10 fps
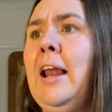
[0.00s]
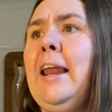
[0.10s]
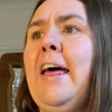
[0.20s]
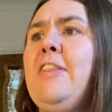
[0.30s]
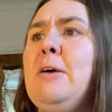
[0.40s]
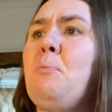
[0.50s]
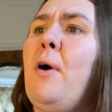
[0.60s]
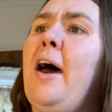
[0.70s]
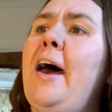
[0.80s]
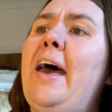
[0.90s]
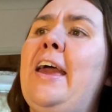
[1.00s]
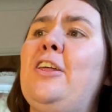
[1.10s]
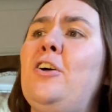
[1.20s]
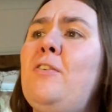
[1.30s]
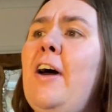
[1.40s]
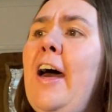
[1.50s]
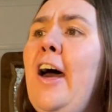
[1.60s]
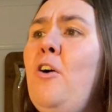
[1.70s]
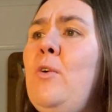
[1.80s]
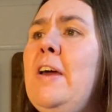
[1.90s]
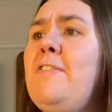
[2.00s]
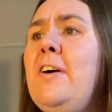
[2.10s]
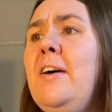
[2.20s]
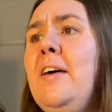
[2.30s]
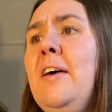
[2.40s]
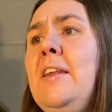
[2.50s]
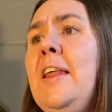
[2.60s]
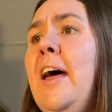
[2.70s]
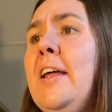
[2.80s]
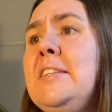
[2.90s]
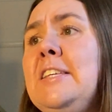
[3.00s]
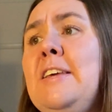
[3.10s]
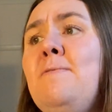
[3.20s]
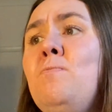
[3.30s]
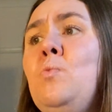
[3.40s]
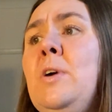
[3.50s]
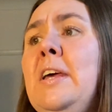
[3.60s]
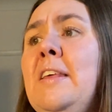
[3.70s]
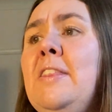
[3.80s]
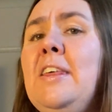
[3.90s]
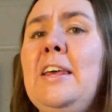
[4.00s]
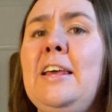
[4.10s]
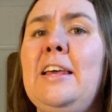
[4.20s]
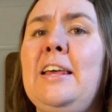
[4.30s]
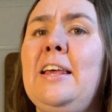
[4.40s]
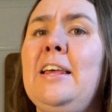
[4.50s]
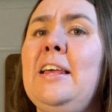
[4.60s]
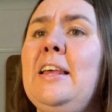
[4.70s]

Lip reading: Let the pride of our river not dim with the years.